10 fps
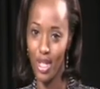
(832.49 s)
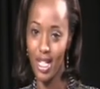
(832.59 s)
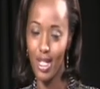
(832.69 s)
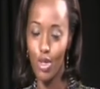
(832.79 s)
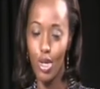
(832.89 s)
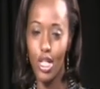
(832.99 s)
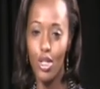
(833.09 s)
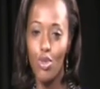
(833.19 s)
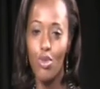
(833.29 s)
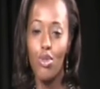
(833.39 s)
That is
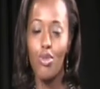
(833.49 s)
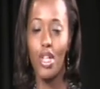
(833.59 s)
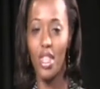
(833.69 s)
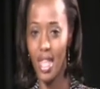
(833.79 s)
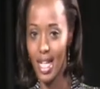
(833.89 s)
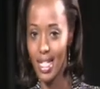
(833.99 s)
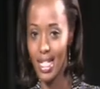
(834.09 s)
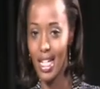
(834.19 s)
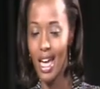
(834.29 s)
22330.